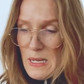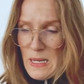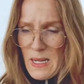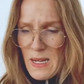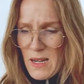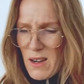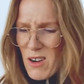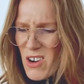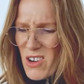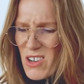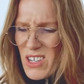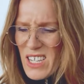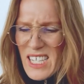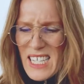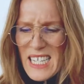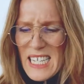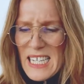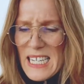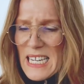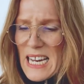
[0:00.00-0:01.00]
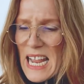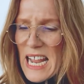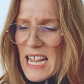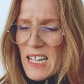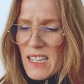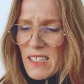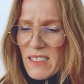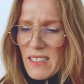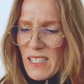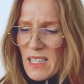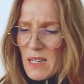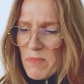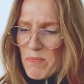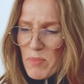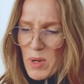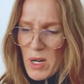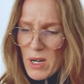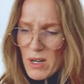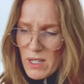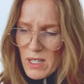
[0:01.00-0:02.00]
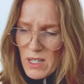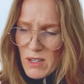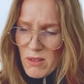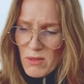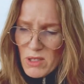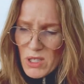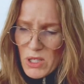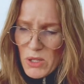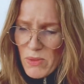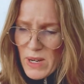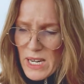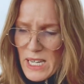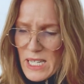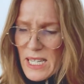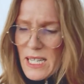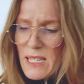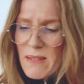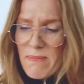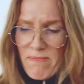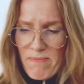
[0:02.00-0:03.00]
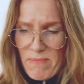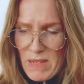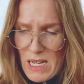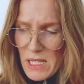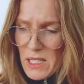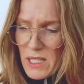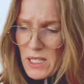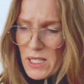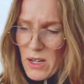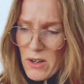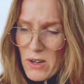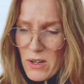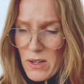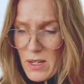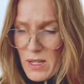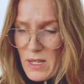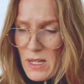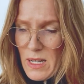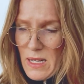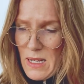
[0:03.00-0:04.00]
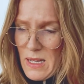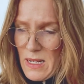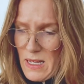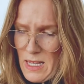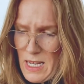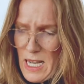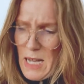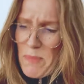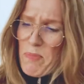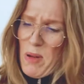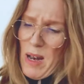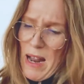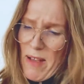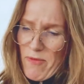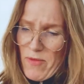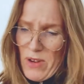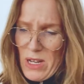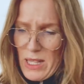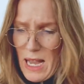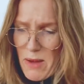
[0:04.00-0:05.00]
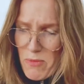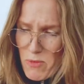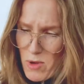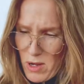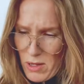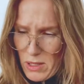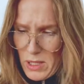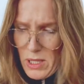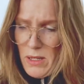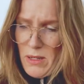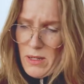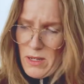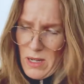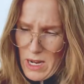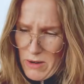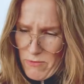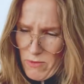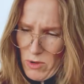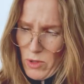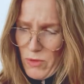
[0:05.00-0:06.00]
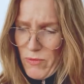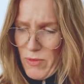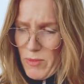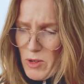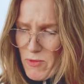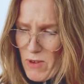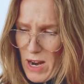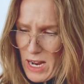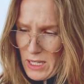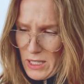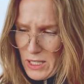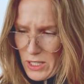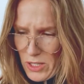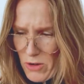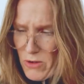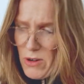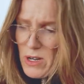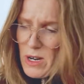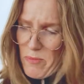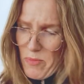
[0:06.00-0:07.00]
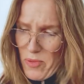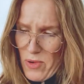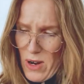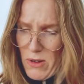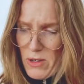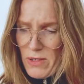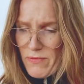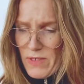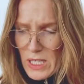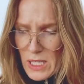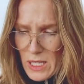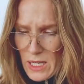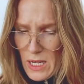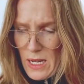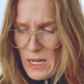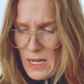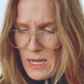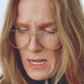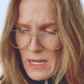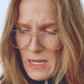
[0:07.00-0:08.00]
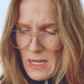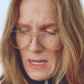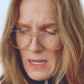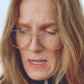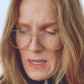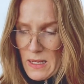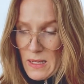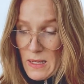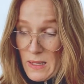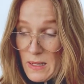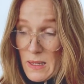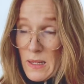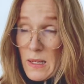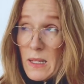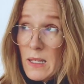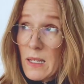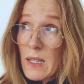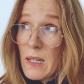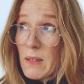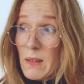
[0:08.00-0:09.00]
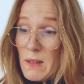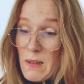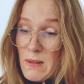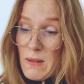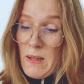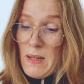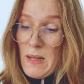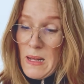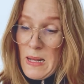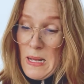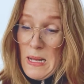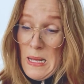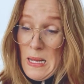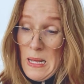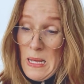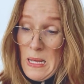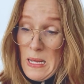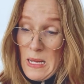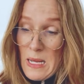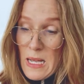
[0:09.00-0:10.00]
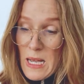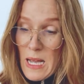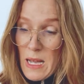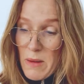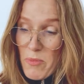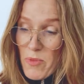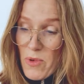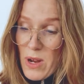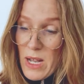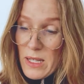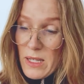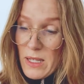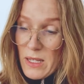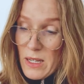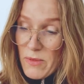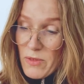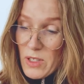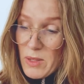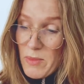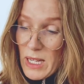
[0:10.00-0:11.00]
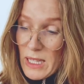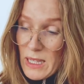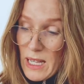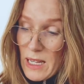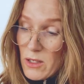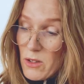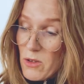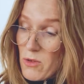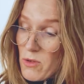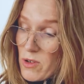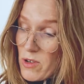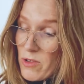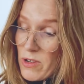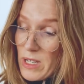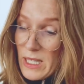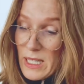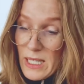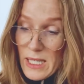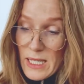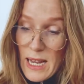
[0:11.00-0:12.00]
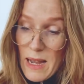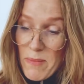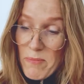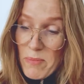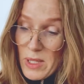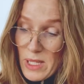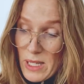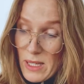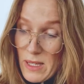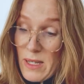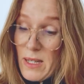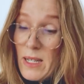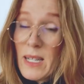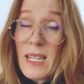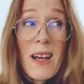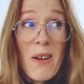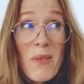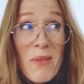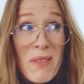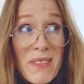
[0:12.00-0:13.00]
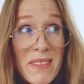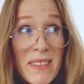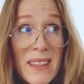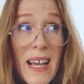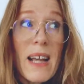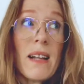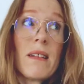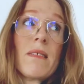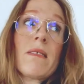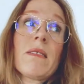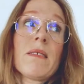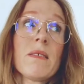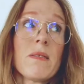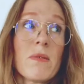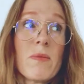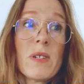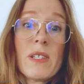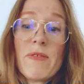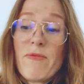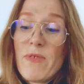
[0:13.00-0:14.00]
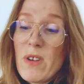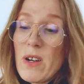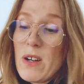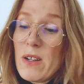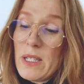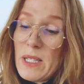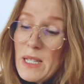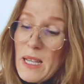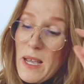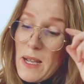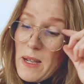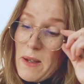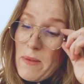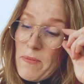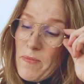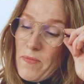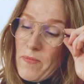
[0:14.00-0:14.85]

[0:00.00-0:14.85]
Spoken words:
Hard as nails at a bargain old Tweedy. Yes, sir. At Plevna, that was. I rose from the ranks, sir, and I'm proud of it. Still, he had brains enough to make that corner in stamps. Now, that was far-seeing.